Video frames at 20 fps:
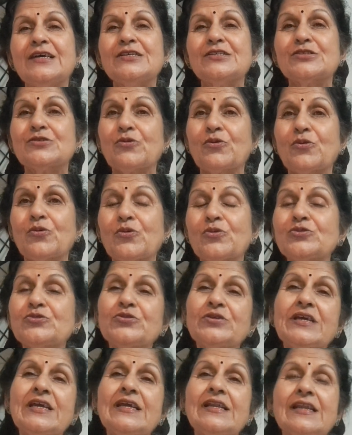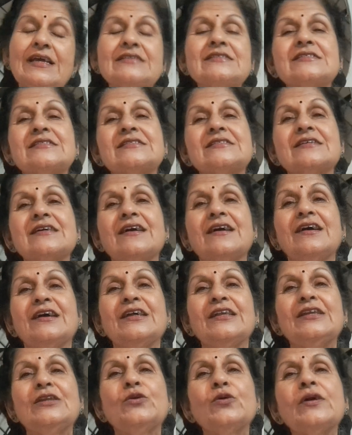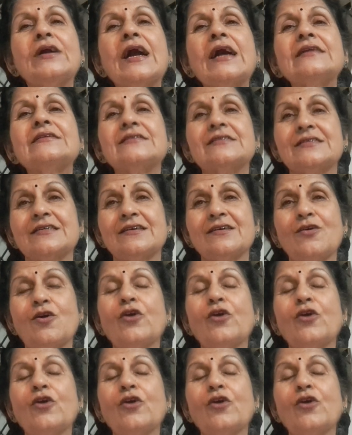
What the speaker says: So today let's look at